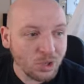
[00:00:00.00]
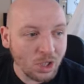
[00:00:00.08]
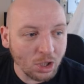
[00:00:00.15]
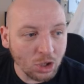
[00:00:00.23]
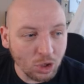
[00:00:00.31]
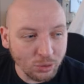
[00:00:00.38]

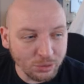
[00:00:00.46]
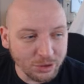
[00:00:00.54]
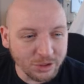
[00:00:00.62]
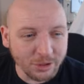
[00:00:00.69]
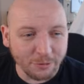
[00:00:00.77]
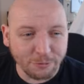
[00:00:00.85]

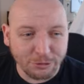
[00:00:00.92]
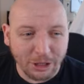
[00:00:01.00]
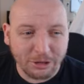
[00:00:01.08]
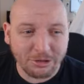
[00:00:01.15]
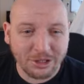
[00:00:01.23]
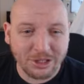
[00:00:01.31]
losing to
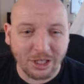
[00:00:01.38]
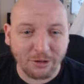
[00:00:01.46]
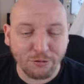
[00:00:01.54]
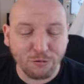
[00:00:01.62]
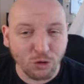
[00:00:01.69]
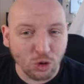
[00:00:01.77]
Fredrikstad
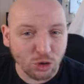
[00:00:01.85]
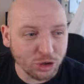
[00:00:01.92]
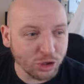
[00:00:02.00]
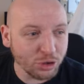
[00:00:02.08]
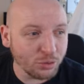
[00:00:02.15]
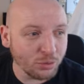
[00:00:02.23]

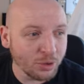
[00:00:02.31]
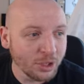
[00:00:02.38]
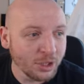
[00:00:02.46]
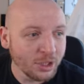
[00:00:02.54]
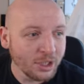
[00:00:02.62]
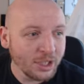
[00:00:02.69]
4-2
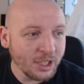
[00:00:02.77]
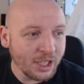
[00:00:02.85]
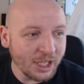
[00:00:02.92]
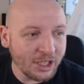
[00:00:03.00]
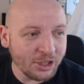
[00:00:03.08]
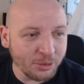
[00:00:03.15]

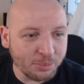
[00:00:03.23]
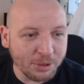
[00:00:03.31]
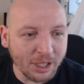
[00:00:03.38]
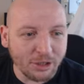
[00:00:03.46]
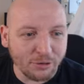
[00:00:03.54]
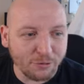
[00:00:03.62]
in the
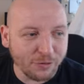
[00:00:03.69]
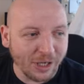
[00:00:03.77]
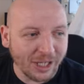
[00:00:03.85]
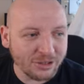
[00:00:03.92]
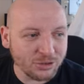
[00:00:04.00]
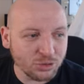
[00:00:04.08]
playoff
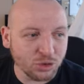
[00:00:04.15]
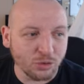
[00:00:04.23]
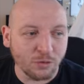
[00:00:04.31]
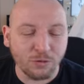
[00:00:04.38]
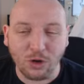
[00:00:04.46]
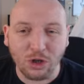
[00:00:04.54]
final. So,
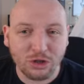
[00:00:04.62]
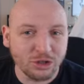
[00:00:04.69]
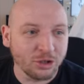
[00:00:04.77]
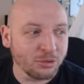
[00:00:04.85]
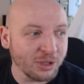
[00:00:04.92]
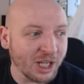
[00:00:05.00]

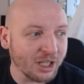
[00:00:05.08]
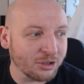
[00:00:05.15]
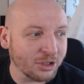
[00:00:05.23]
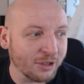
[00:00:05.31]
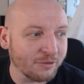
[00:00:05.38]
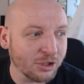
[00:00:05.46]
unfortunately, we are
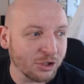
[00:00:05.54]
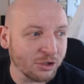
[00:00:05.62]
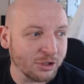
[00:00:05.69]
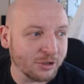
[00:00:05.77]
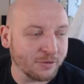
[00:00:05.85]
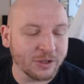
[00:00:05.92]
going to have
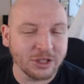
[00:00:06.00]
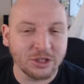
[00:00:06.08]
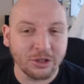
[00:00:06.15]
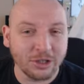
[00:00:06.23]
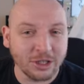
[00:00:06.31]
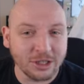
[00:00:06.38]
another
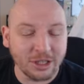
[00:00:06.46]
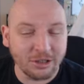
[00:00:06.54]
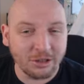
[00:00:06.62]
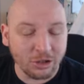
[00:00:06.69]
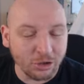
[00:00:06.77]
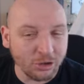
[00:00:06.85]

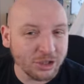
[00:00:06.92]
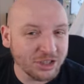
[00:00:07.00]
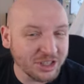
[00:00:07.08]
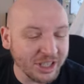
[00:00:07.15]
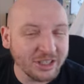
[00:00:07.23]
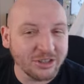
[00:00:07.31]

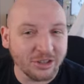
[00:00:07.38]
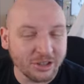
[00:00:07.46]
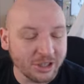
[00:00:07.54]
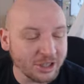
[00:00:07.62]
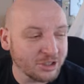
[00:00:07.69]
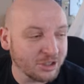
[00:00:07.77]
season at
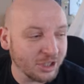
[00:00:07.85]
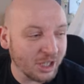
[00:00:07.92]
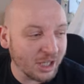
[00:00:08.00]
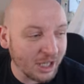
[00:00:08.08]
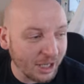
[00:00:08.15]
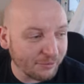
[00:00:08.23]
this
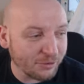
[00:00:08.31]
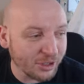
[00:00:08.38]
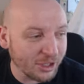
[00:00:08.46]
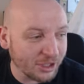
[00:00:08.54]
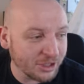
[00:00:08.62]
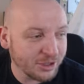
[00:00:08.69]
level
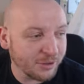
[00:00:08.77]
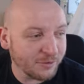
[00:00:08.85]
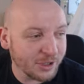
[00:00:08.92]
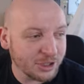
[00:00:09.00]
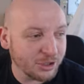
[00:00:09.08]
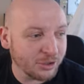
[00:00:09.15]
in this
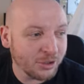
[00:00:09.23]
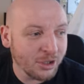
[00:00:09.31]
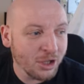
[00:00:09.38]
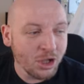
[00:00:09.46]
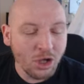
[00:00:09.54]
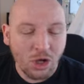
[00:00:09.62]
division.
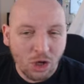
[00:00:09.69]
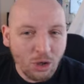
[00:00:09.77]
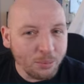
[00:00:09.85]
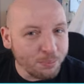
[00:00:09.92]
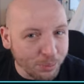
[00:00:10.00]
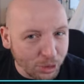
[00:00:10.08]

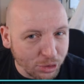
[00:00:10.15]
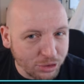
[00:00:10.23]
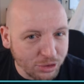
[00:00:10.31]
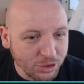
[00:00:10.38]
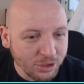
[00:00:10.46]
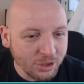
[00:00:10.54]

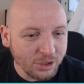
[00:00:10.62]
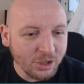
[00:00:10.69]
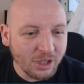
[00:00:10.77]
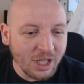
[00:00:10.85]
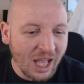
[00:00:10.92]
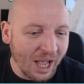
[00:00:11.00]
But
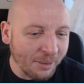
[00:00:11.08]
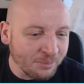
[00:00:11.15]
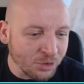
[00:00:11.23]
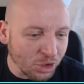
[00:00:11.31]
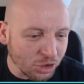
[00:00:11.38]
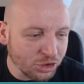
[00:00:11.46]

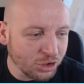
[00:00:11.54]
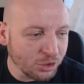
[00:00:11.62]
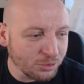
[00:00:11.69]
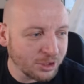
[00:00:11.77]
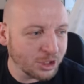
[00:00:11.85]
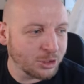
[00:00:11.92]
I'm not
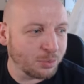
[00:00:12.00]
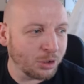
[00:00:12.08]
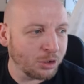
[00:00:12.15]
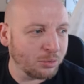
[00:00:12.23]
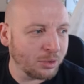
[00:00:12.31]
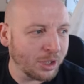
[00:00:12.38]
too
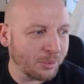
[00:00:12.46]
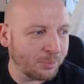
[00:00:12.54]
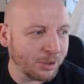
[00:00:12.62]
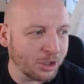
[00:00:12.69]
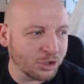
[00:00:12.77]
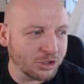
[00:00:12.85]
disappointed with that
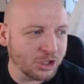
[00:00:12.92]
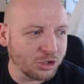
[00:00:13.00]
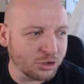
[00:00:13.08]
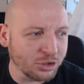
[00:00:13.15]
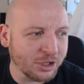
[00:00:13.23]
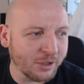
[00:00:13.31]
because it
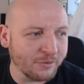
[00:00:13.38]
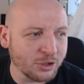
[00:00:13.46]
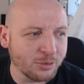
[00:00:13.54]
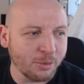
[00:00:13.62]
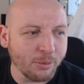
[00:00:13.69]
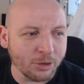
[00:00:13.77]
does give
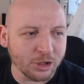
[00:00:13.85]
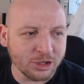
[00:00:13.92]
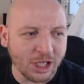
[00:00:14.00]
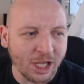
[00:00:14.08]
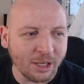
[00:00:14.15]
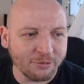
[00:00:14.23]
us a bit more
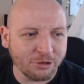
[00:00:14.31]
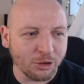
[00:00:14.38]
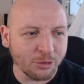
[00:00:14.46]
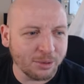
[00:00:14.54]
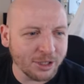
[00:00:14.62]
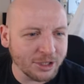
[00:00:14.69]
time for
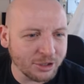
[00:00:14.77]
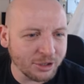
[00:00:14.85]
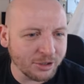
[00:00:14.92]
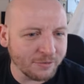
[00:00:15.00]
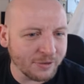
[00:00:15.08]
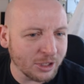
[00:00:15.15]
our players to
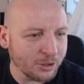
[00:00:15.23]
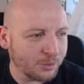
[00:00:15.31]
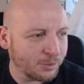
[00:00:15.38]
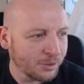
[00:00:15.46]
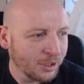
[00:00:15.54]
develop.